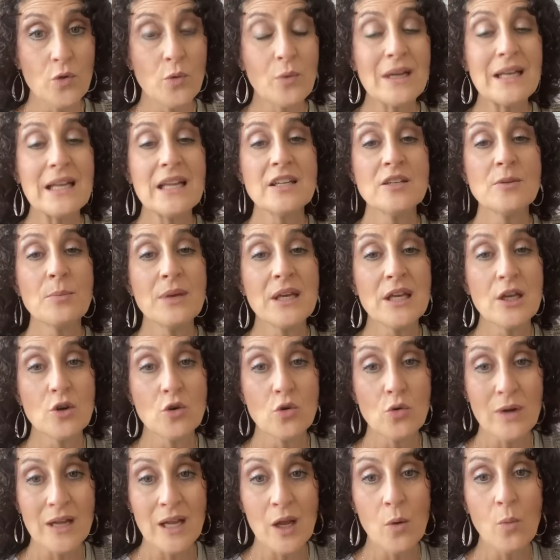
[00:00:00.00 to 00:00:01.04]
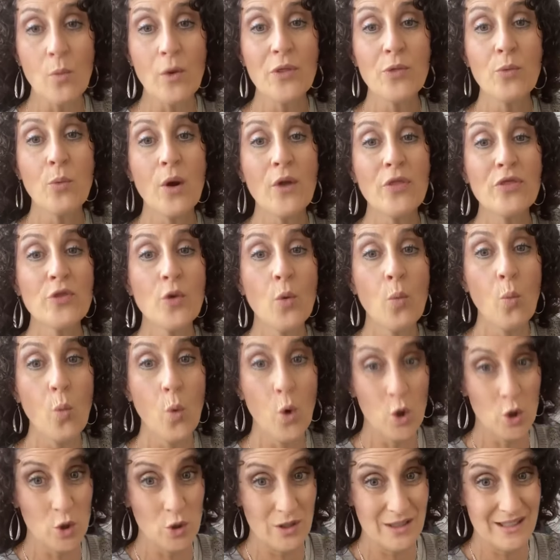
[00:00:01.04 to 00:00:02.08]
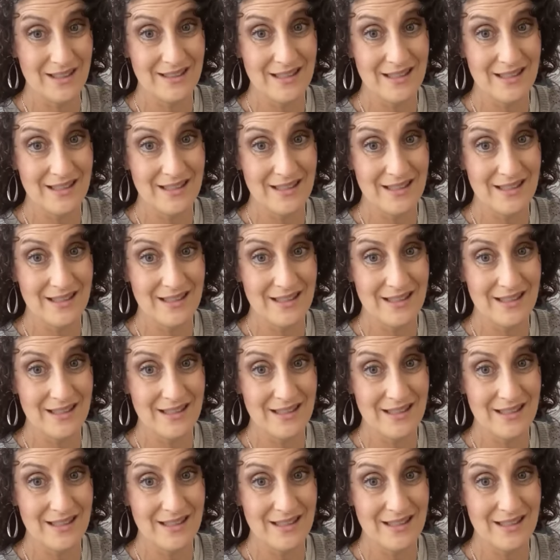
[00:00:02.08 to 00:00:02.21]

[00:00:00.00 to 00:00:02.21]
We need to be agreeing with what the word